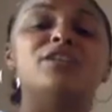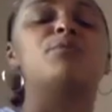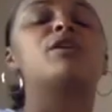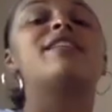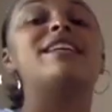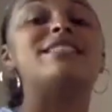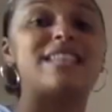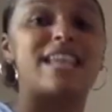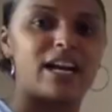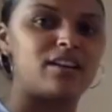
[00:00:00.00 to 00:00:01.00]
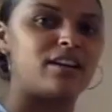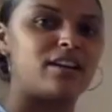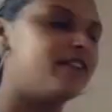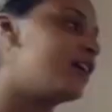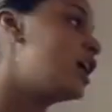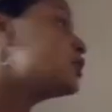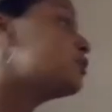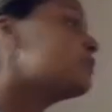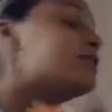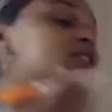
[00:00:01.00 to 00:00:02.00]
What are they scared of? So
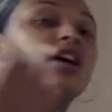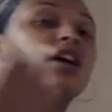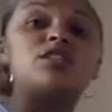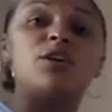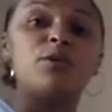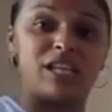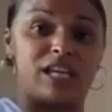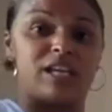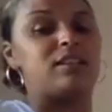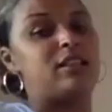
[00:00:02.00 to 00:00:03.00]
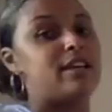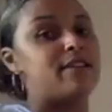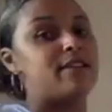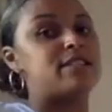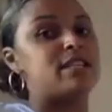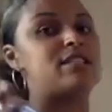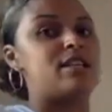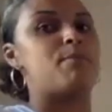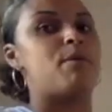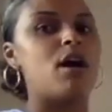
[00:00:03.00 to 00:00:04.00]
Miss Gardonia lives in City
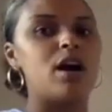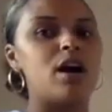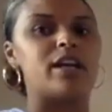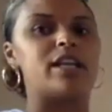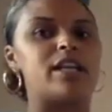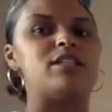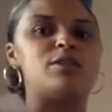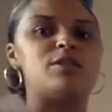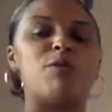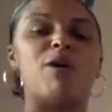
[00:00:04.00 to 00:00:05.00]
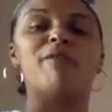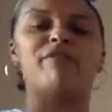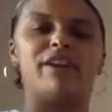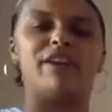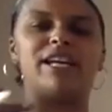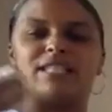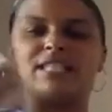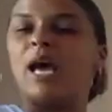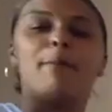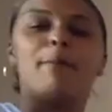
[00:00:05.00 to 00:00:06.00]
Park, and she's a swamp fairy. It's
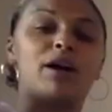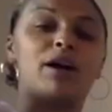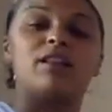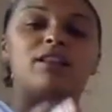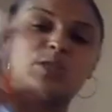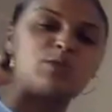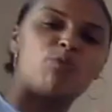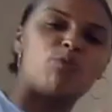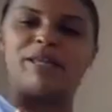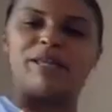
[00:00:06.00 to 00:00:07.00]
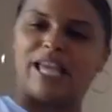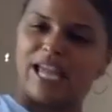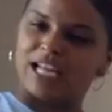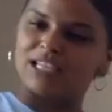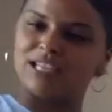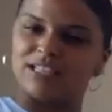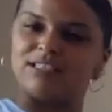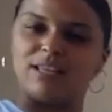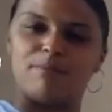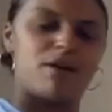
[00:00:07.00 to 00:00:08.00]
part of the swampy land in
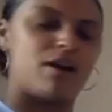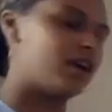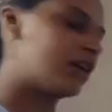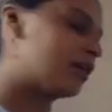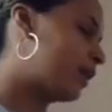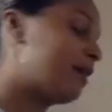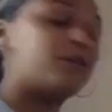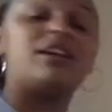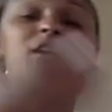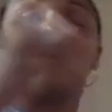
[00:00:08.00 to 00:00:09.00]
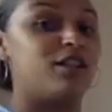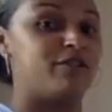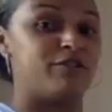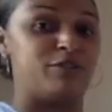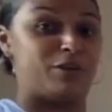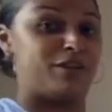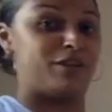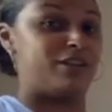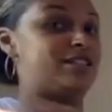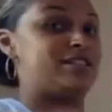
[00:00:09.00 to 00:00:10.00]
City Park. Okay, really all of New
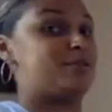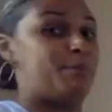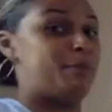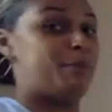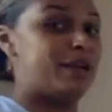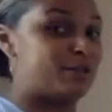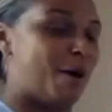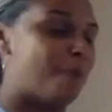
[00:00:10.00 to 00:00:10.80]
Orleans is a big swamp.